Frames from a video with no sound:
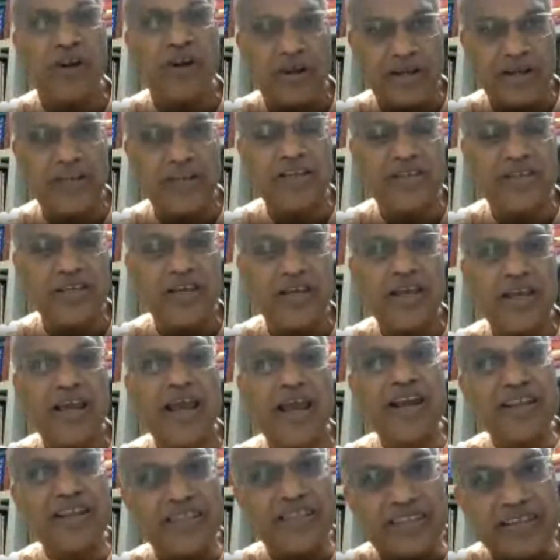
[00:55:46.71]
knowledge,
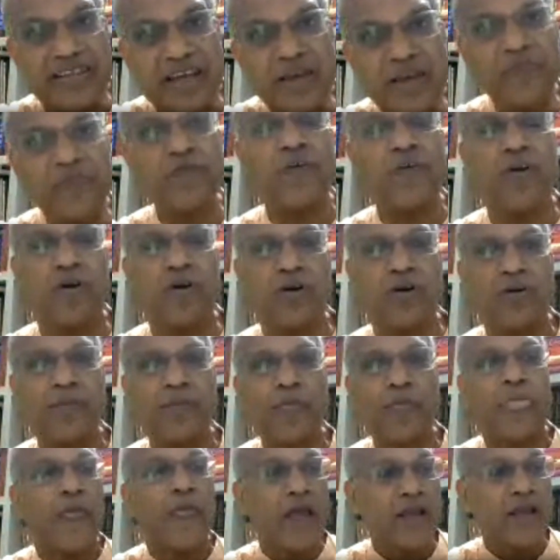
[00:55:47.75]
and therefore
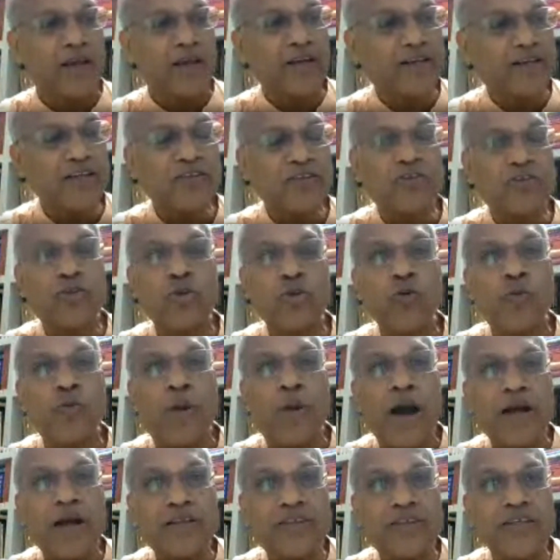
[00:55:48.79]
it is through
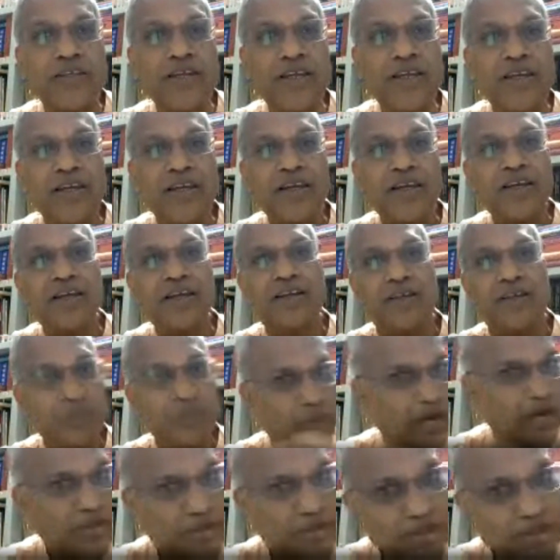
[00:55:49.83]
bhakti.
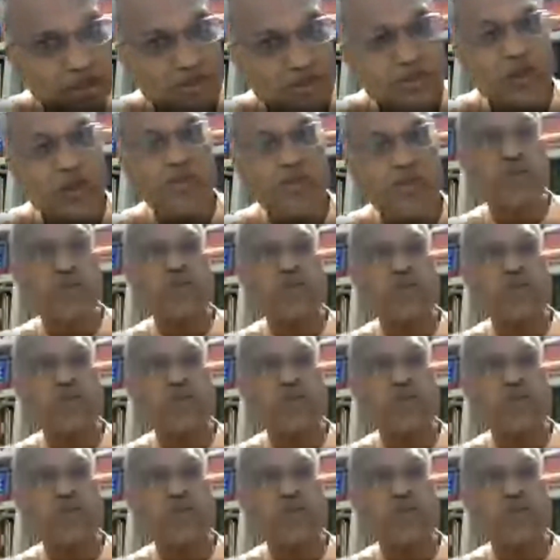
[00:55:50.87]
Bhakti is also